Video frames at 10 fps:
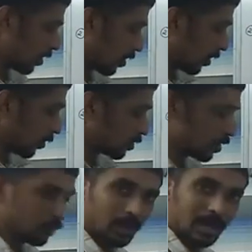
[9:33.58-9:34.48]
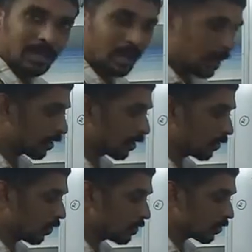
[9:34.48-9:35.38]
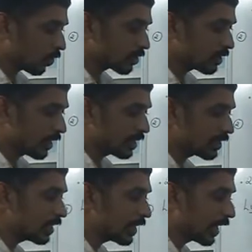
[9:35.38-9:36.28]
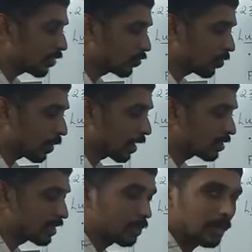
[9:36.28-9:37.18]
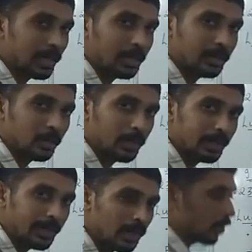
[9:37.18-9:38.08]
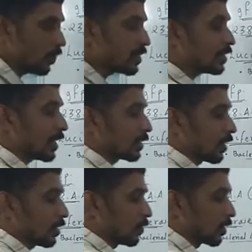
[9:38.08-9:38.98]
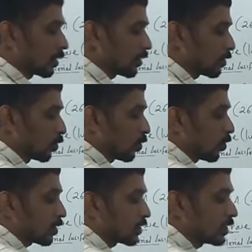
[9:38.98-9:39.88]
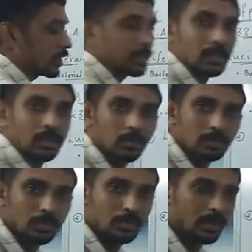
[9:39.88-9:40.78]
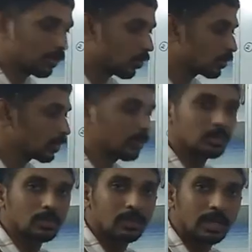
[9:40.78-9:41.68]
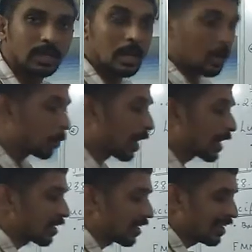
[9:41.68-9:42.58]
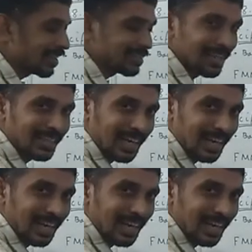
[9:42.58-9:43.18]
Luciferin undergoes oxidation and form unstable intermediate, which then converted into oxygenated luciferin, oxyluciferin, by releasing